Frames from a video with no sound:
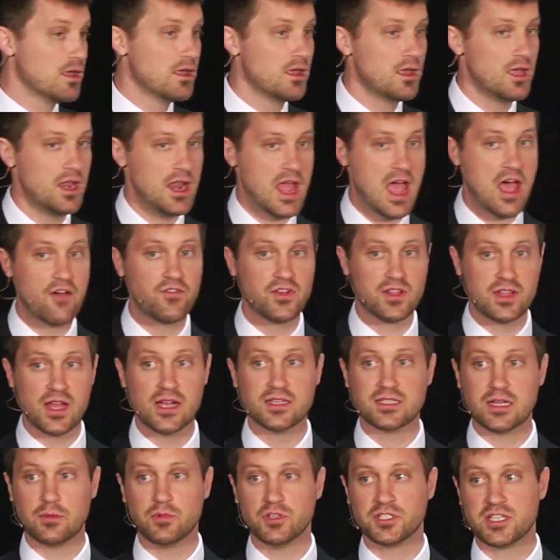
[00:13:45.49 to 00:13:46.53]
in having
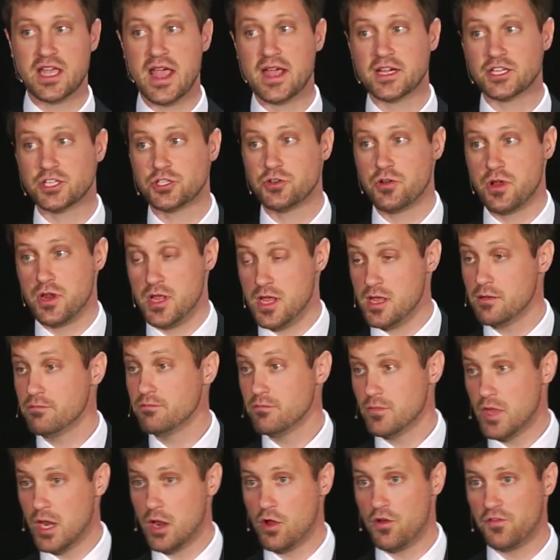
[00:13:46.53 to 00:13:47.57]
that double tax treaty,
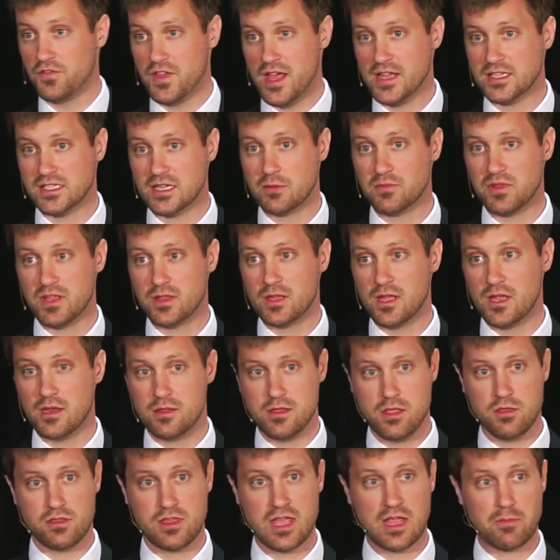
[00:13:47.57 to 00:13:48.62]
if that's something that
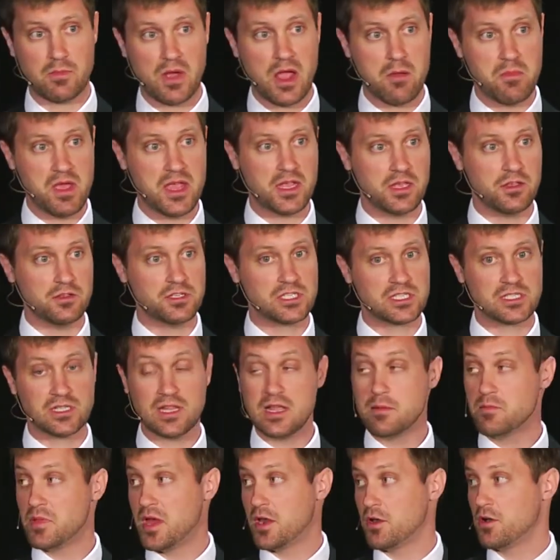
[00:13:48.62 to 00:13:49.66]
you think might make you
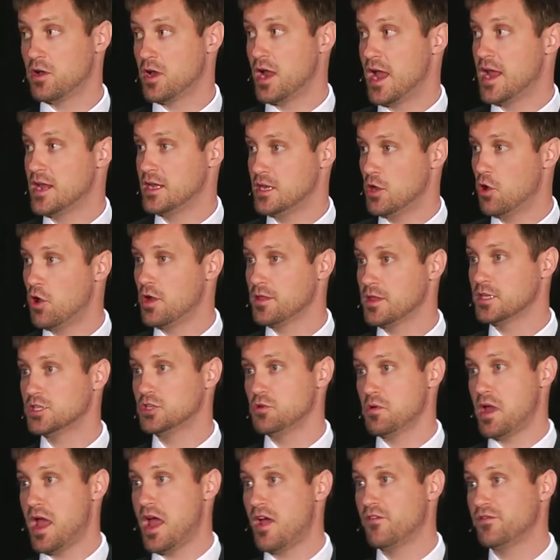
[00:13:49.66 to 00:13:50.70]
sleep better at night, knowing that
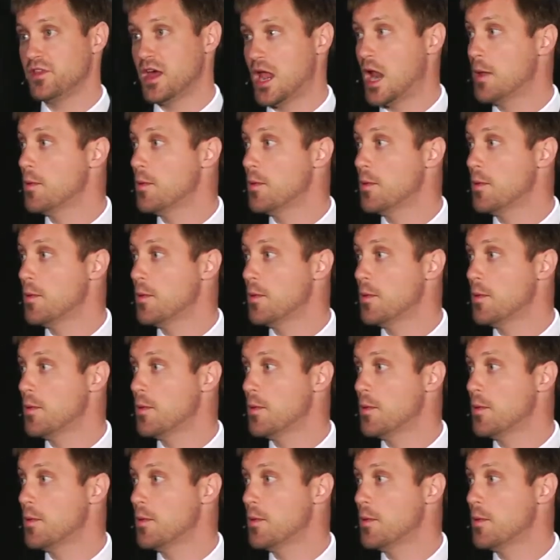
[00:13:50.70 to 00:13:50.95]
you have that.